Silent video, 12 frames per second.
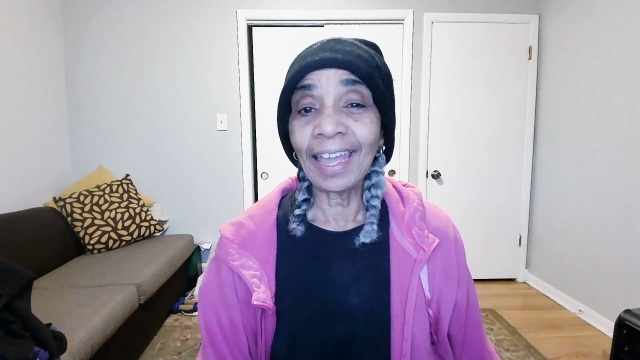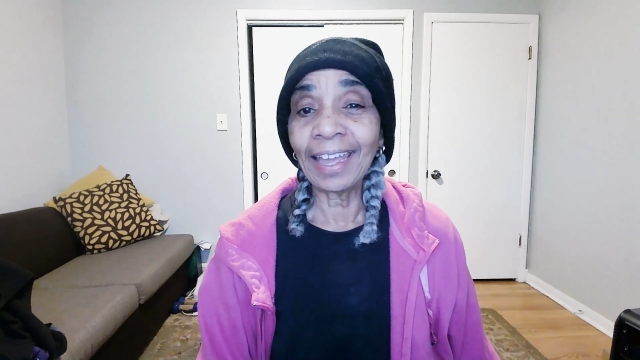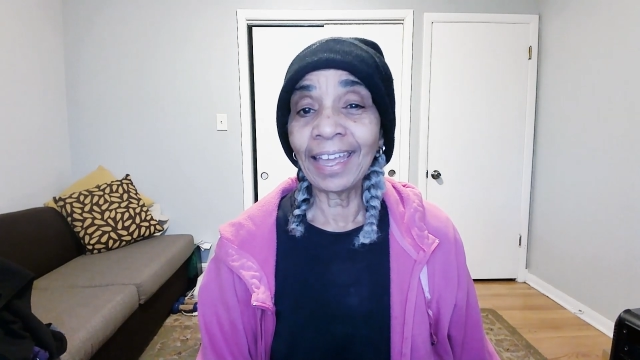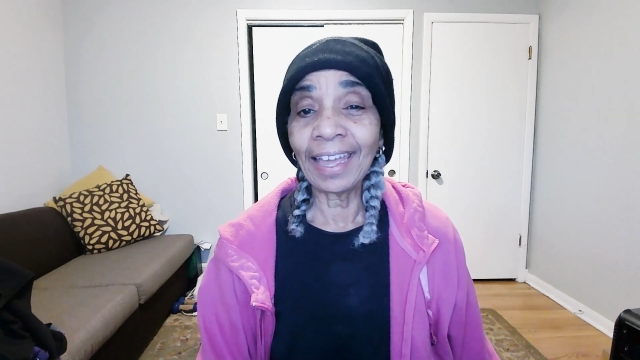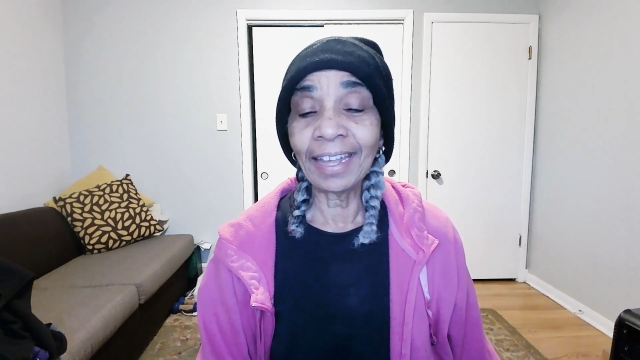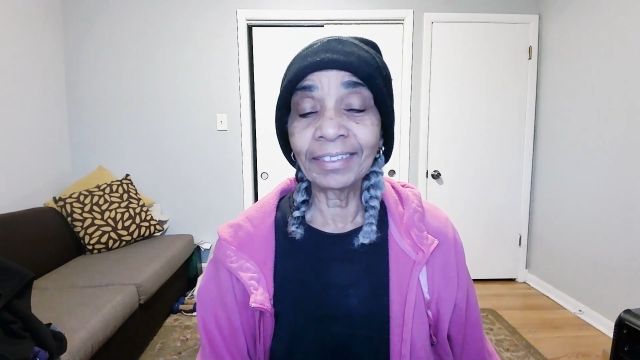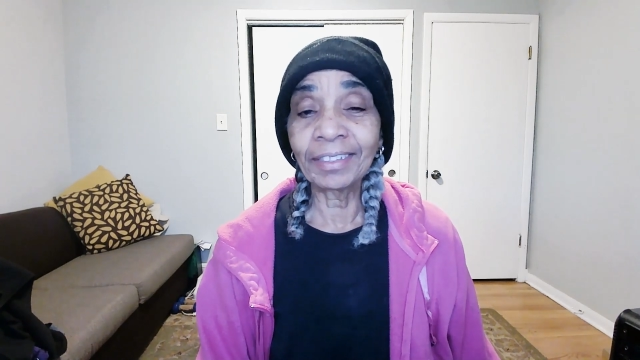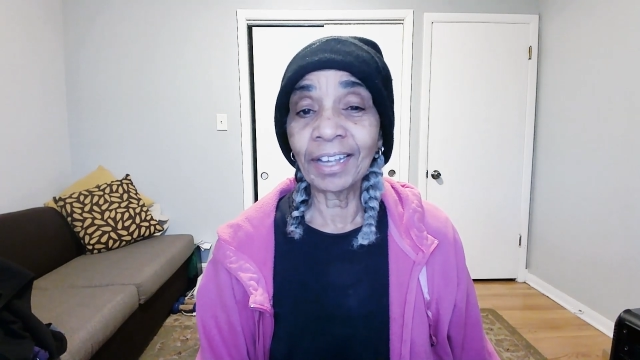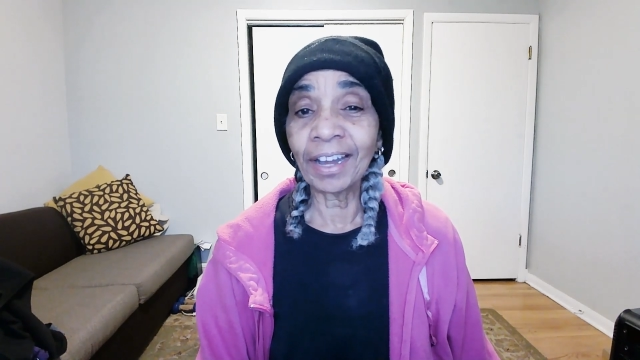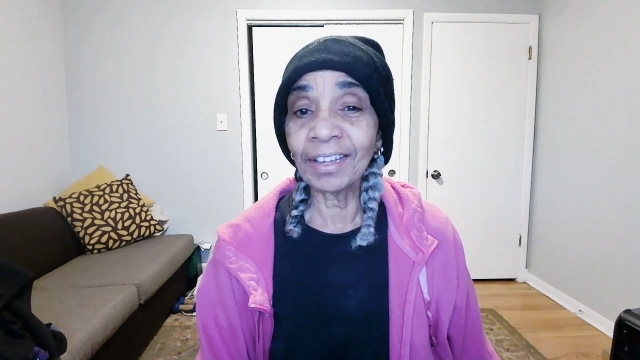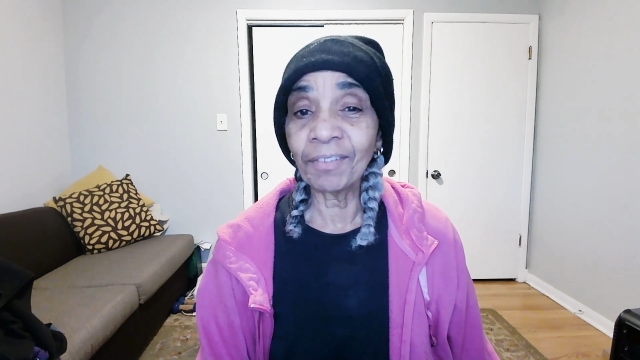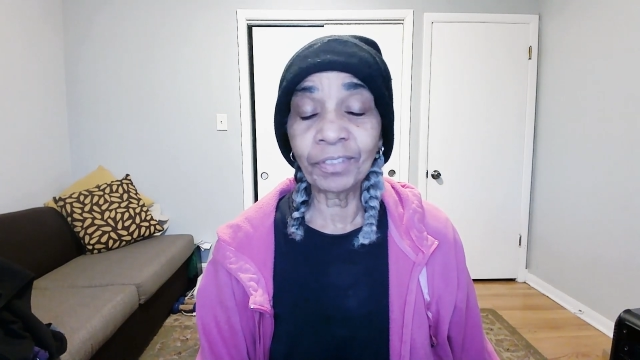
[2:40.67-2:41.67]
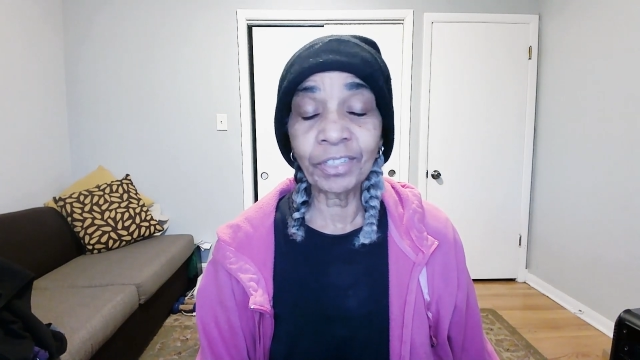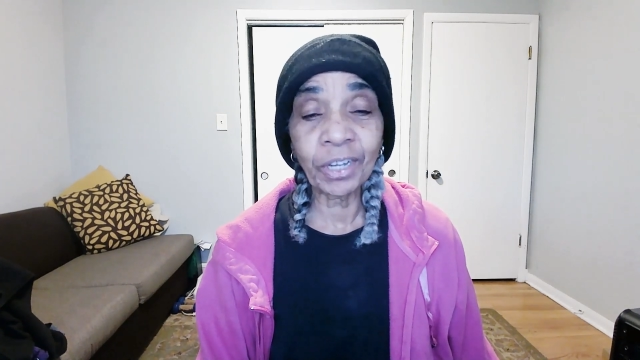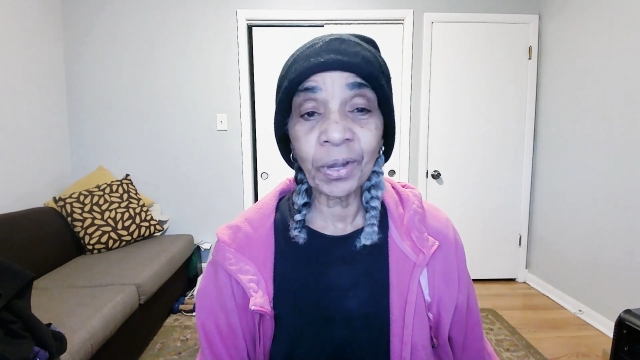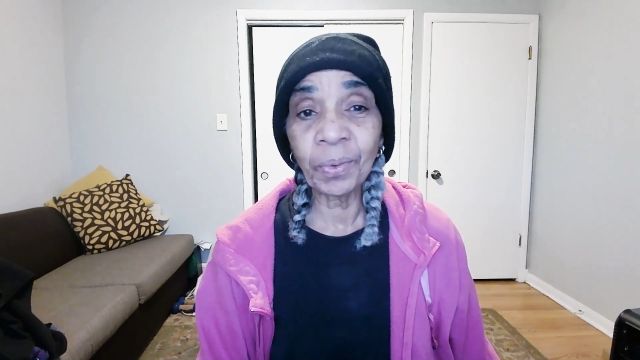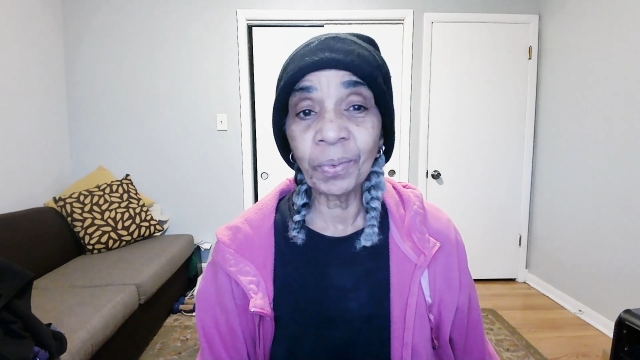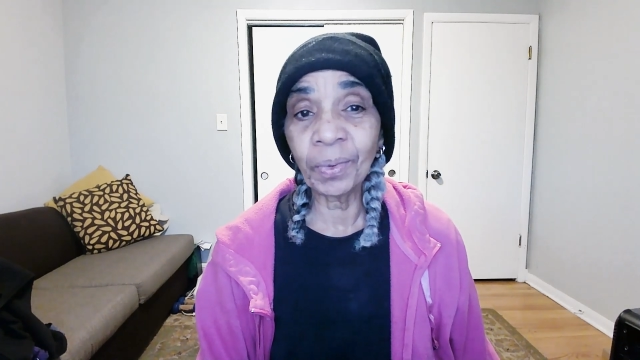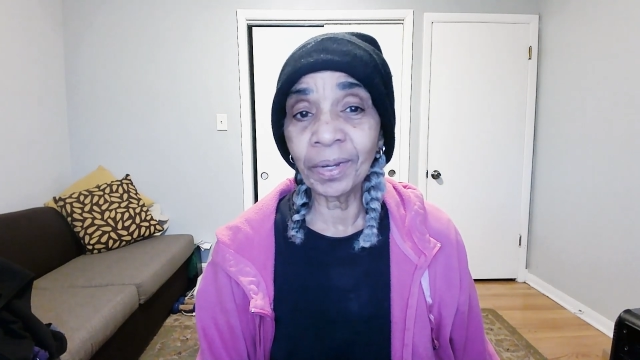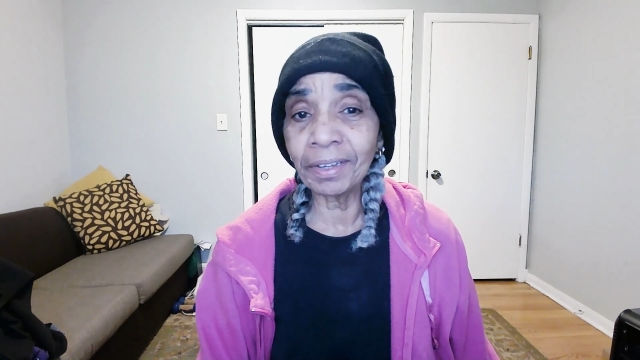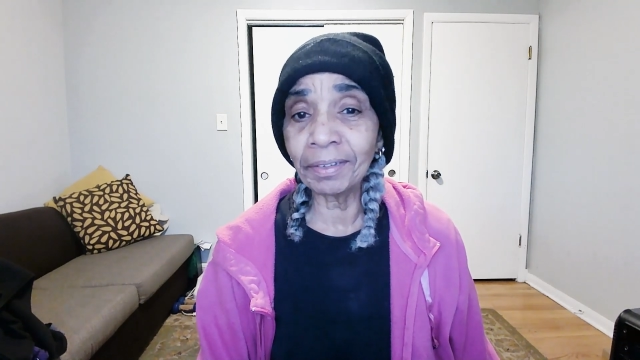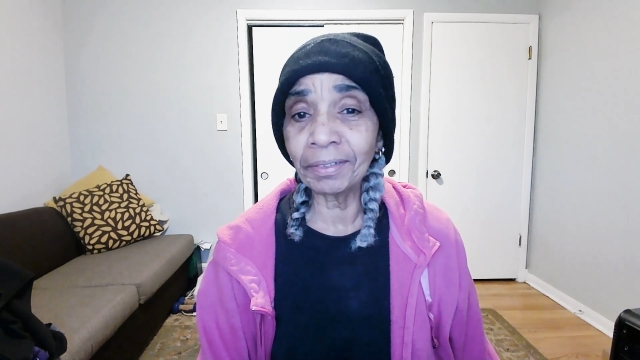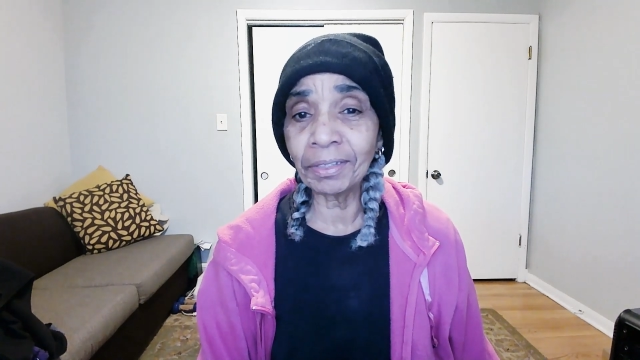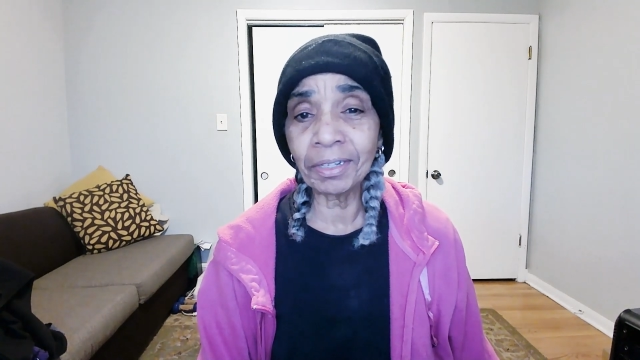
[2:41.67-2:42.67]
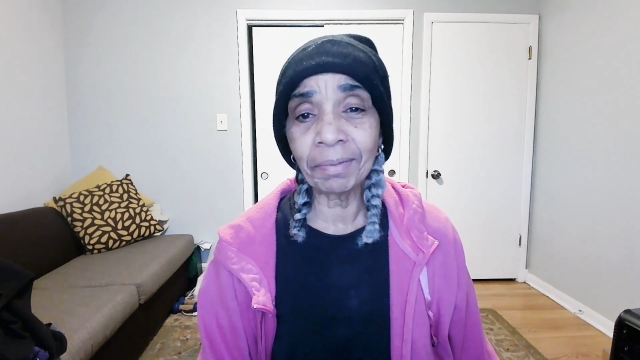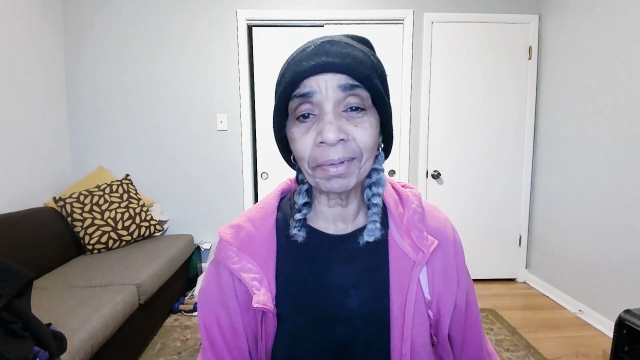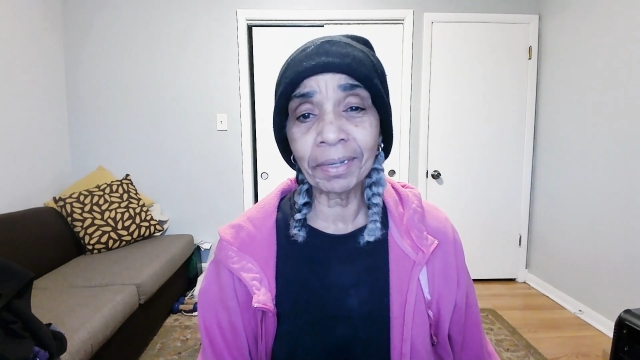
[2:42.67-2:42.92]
And if so, what are you doing?